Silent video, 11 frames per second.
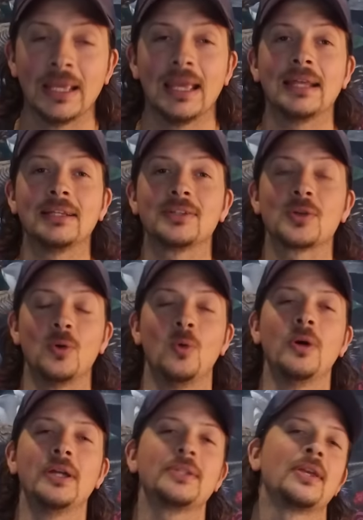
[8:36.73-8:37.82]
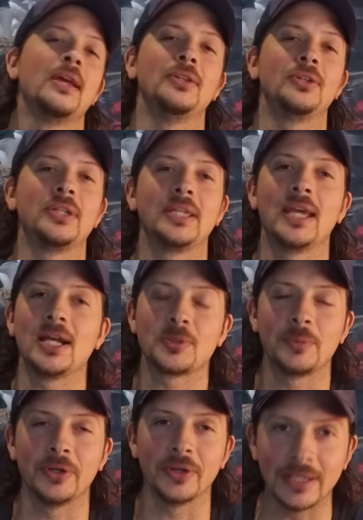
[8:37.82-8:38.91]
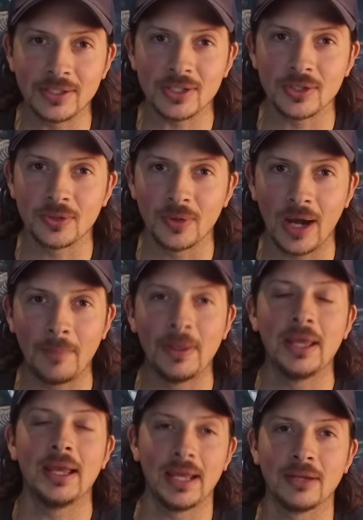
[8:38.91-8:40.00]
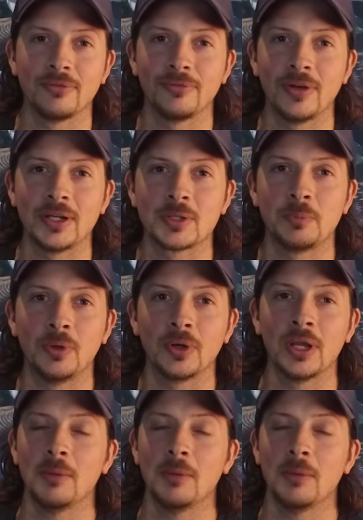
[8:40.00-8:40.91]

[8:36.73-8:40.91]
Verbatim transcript: And as always, you can catch me on Instagram and Facebook.